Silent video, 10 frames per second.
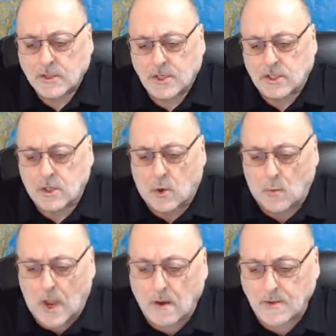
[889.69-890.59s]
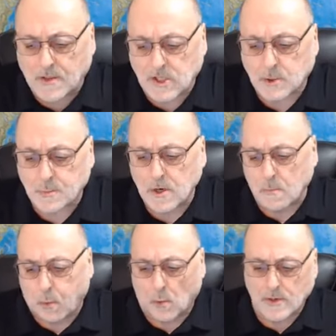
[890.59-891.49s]
the the realm of the spirit
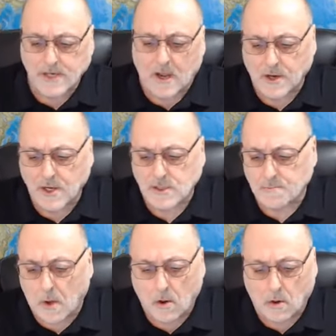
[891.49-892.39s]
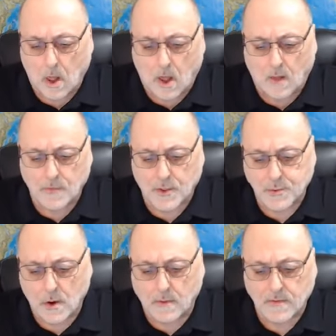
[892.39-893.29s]
pours out his bowl on the
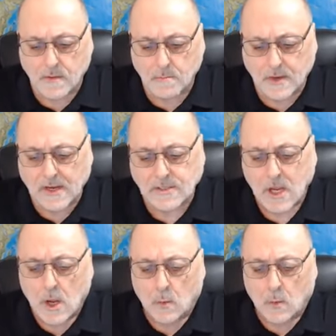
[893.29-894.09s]
throne of the beast